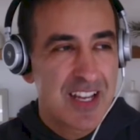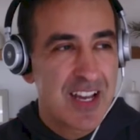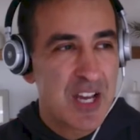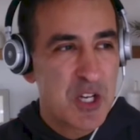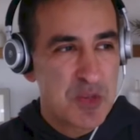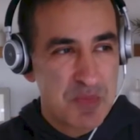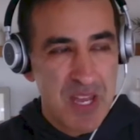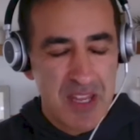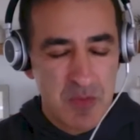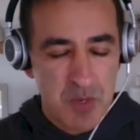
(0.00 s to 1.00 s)

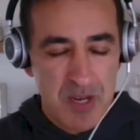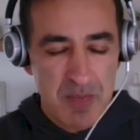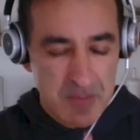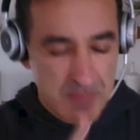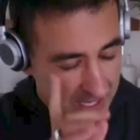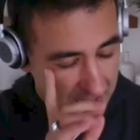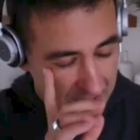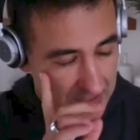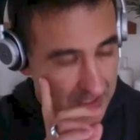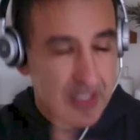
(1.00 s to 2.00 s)
And what I mean by that
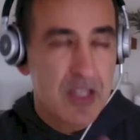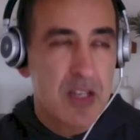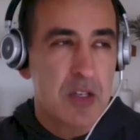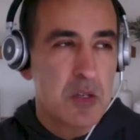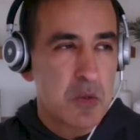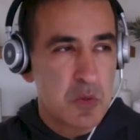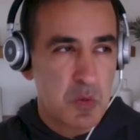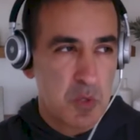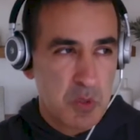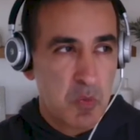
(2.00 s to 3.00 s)
is
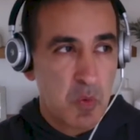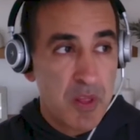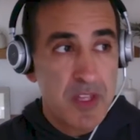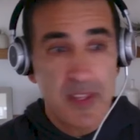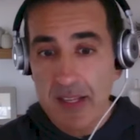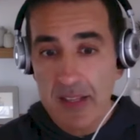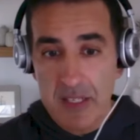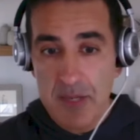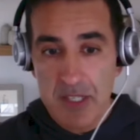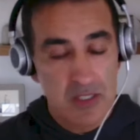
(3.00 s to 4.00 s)
like one thing that I like
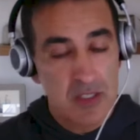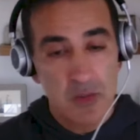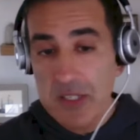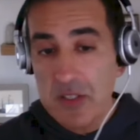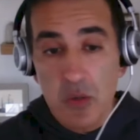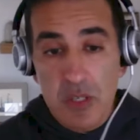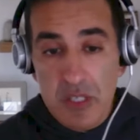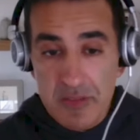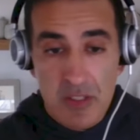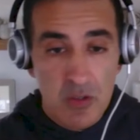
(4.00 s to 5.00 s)
about silhouettes or
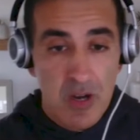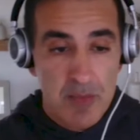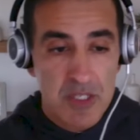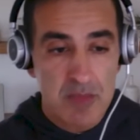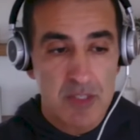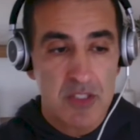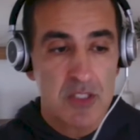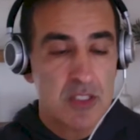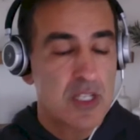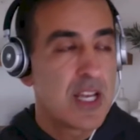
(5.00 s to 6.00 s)
even cropped
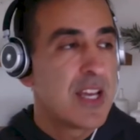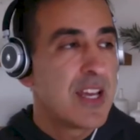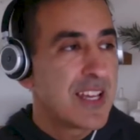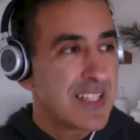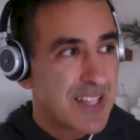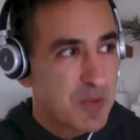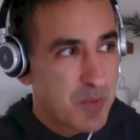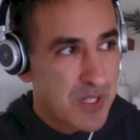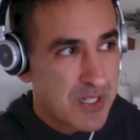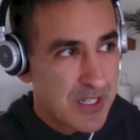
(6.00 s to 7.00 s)
images is that
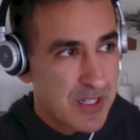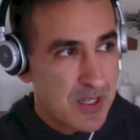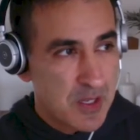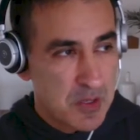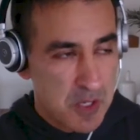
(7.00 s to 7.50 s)
when an